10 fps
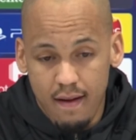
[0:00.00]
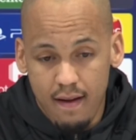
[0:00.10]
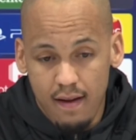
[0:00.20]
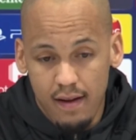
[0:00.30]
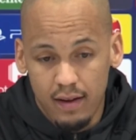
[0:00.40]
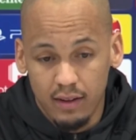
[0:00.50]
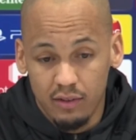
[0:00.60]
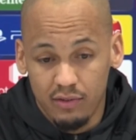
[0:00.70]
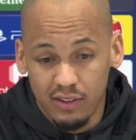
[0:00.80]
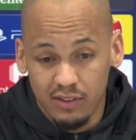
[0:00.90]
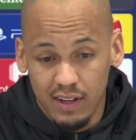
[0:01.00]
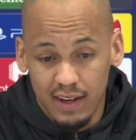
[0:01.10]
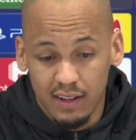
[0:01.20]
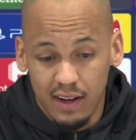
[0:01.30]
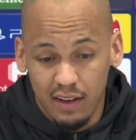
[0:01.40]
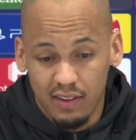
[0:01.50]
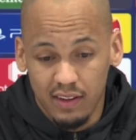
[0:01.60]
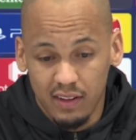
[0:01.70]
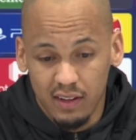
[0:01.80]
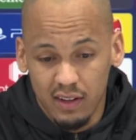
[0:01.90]
The first leg, I
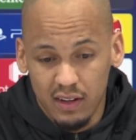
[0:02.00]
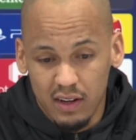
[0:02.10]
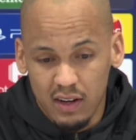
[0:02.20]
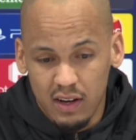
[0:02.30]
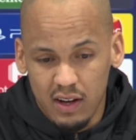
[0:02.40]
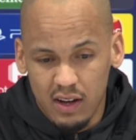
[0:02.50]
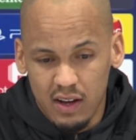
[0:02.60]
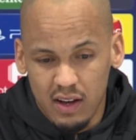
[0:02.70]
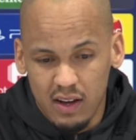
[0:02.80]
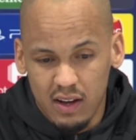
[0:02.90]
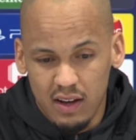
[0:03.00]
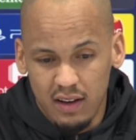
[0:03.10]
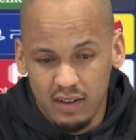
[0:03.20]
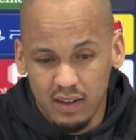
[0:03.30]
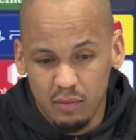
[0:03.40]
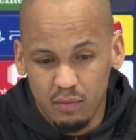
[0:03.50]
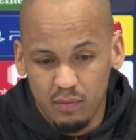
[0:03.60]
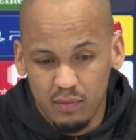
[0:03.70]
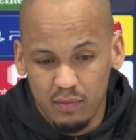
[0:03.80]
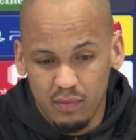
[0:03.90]
think, the
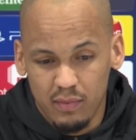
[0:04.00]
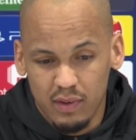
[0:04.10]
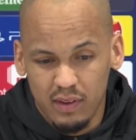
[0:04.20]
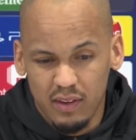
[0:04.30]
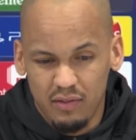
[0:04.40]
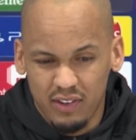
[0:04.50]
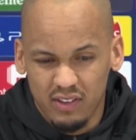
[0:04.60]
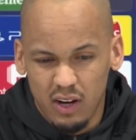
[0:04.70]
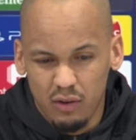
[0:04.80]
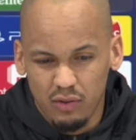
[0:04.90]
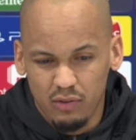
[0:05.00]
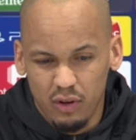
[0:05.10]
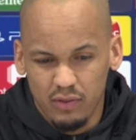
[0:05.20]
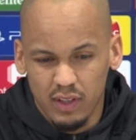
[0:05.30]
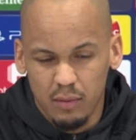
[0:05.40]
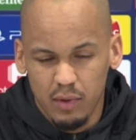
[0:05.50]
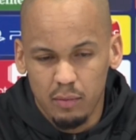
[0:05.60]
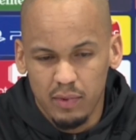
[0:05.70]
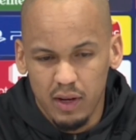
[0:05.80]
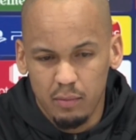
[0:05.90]
first half of the game,
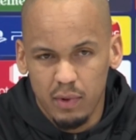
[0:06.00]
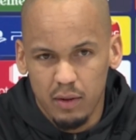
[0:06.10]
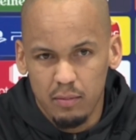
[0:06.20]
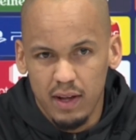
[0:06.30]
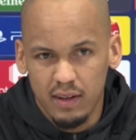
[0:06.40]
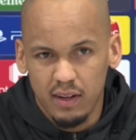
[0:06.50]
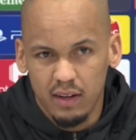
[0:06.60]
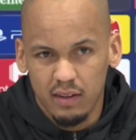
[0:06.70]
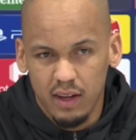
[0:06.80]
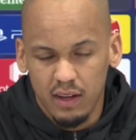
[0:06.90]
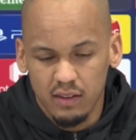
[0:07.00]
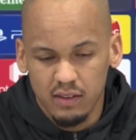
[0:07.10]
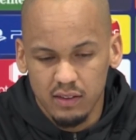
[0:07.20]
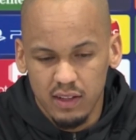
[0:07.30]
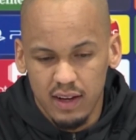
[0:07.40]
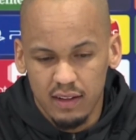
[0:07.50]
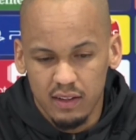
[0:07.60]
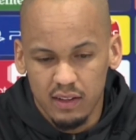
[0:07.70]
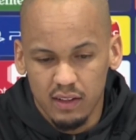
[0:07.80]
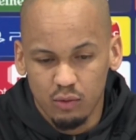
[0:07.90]
they played better than us. They
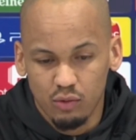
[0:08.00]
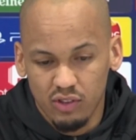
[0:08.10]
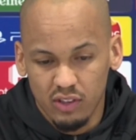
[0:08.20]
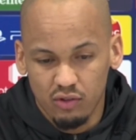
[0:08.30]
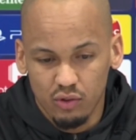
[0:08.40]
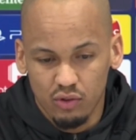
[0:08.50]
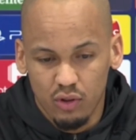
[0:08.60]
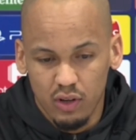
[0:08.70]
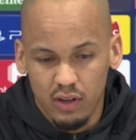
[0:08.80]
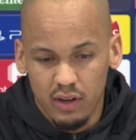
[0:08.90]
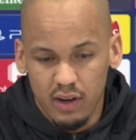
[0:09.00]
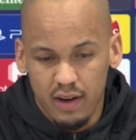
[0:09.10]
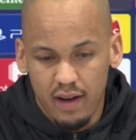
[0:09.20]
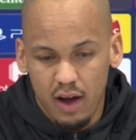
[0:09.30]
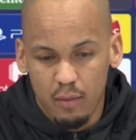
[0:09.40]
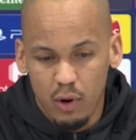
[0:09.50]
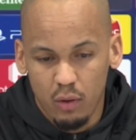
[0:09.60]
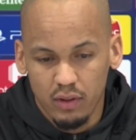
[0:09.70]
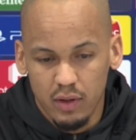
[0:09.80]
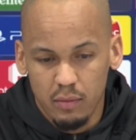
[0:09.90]
had a good chance to score a
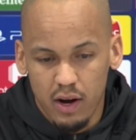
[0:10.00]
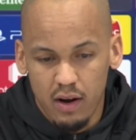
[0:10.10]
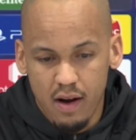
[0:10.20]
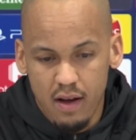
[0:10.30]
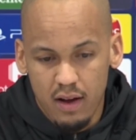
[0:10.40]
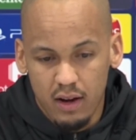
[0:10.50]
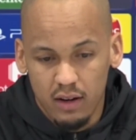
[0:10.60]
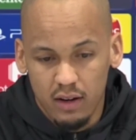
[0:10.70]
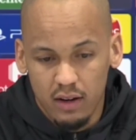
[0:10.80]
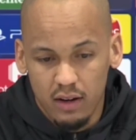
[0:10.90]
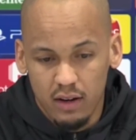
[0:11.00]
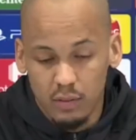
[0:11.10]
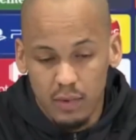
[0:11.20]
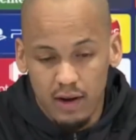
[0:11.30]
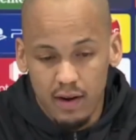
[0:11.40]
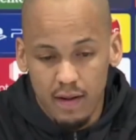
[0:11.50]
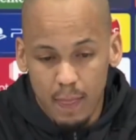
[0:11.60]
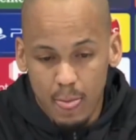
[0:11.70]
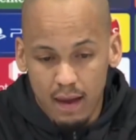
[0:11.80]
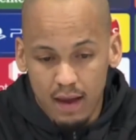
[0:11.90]
ball in the bar, a shoot in the bar.